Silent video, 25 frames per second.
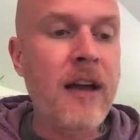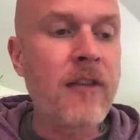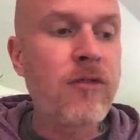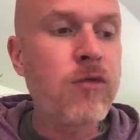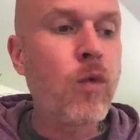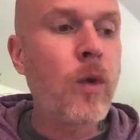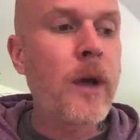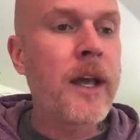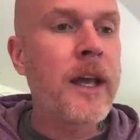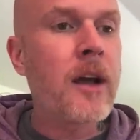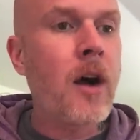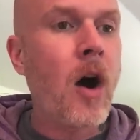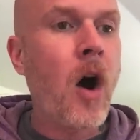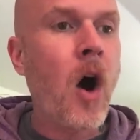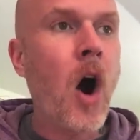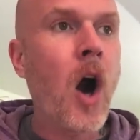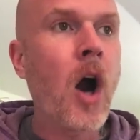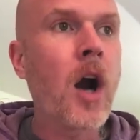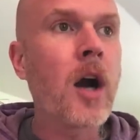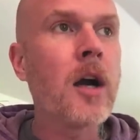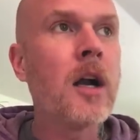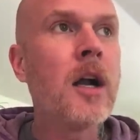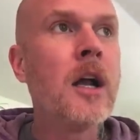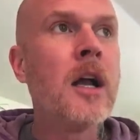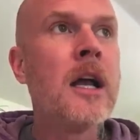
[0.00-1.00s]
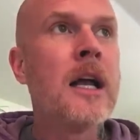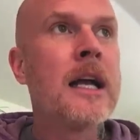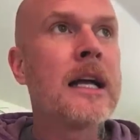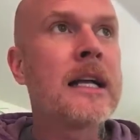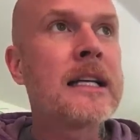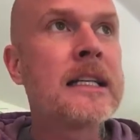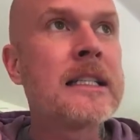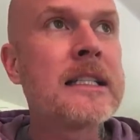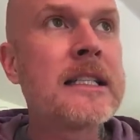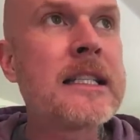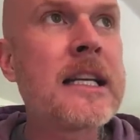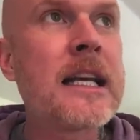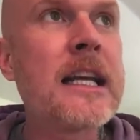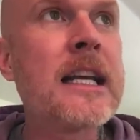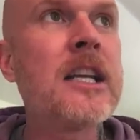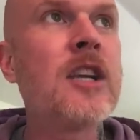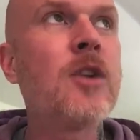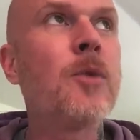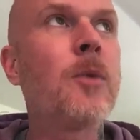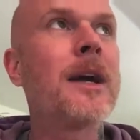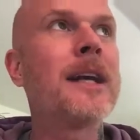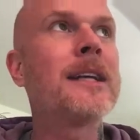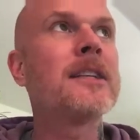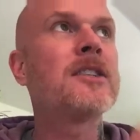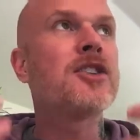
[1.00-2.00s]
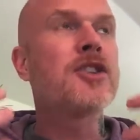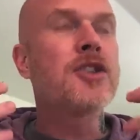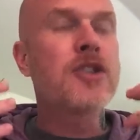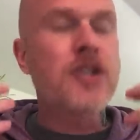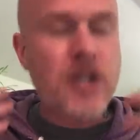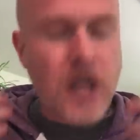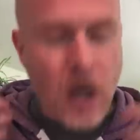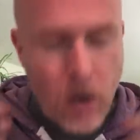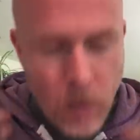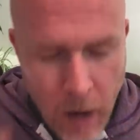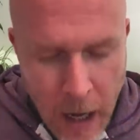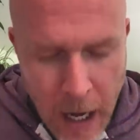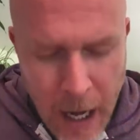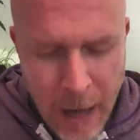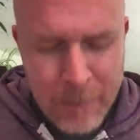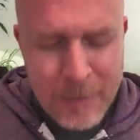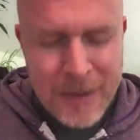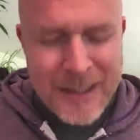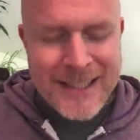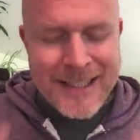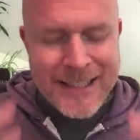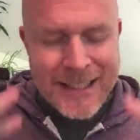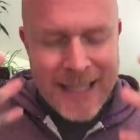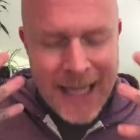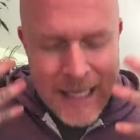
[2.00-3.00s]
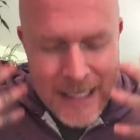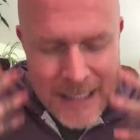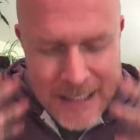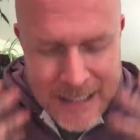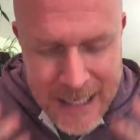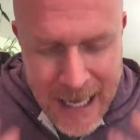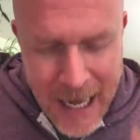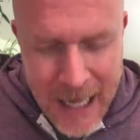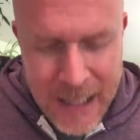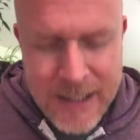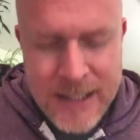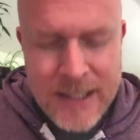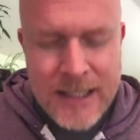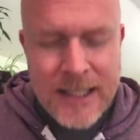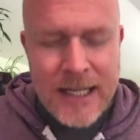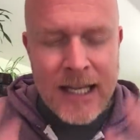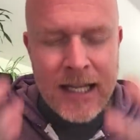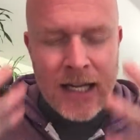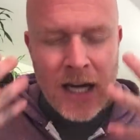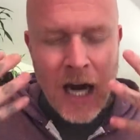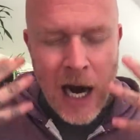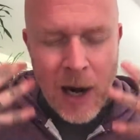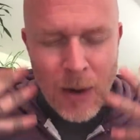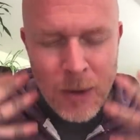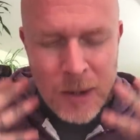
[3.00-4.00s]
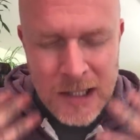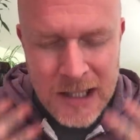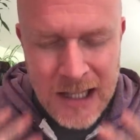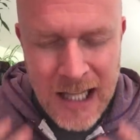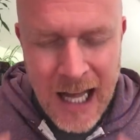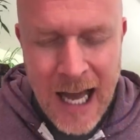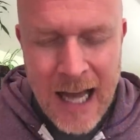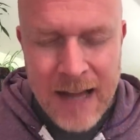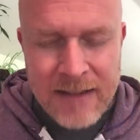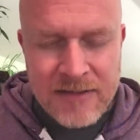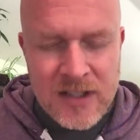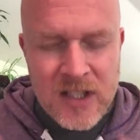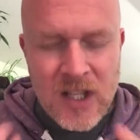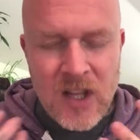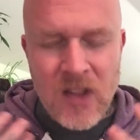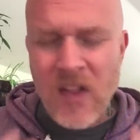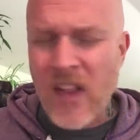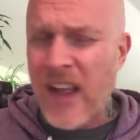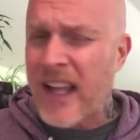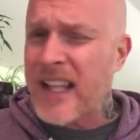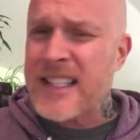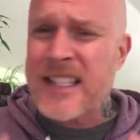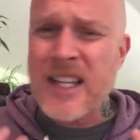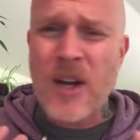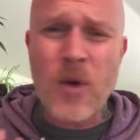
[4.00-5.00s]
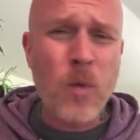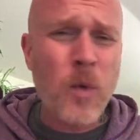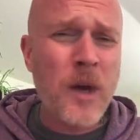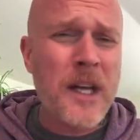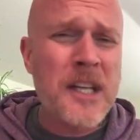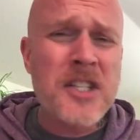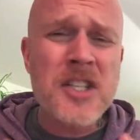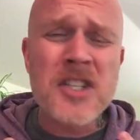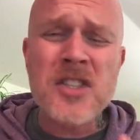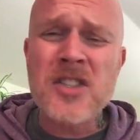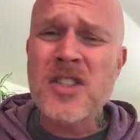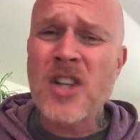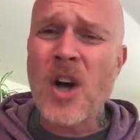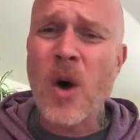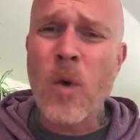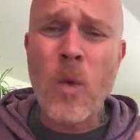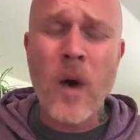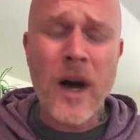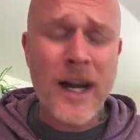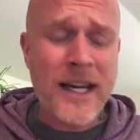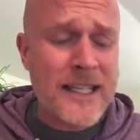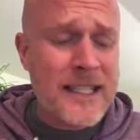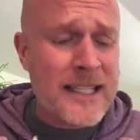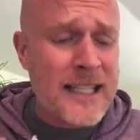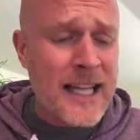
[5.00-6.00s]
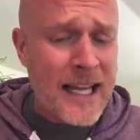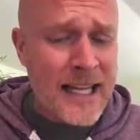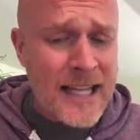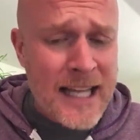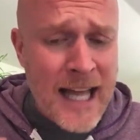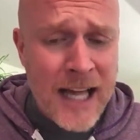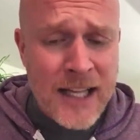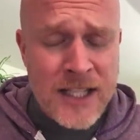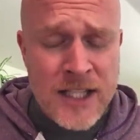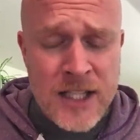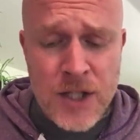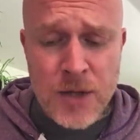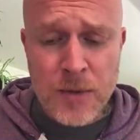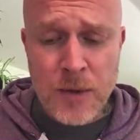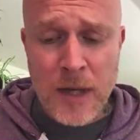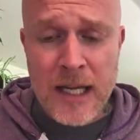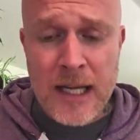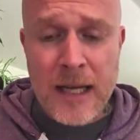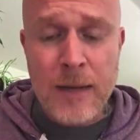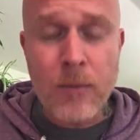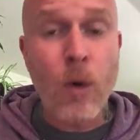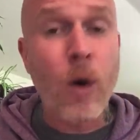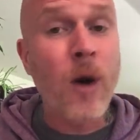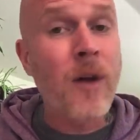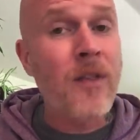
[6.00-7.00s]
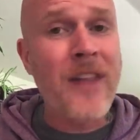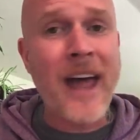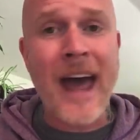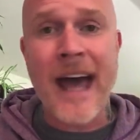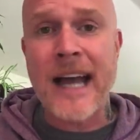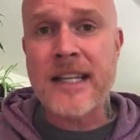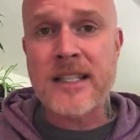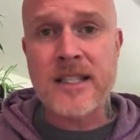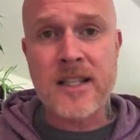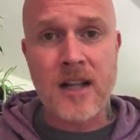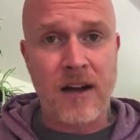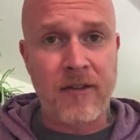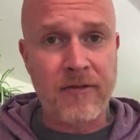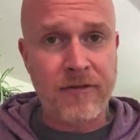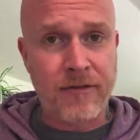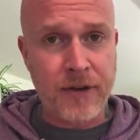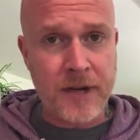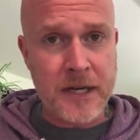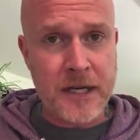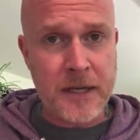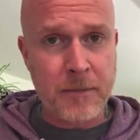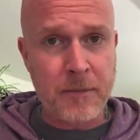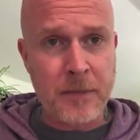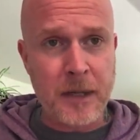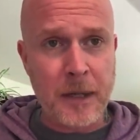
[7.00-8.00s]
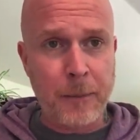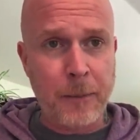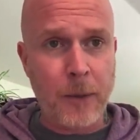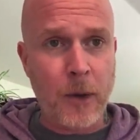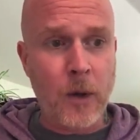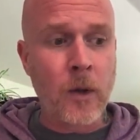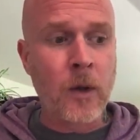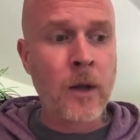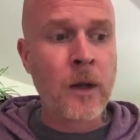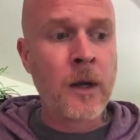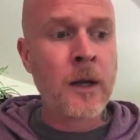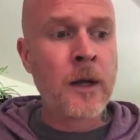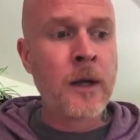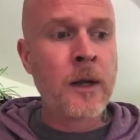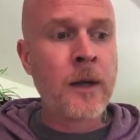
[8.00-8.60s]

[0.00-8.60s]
If we are continuing to show up and say yes in our lives to things that we just don't want to say yes to anymore, that is not freedom, people.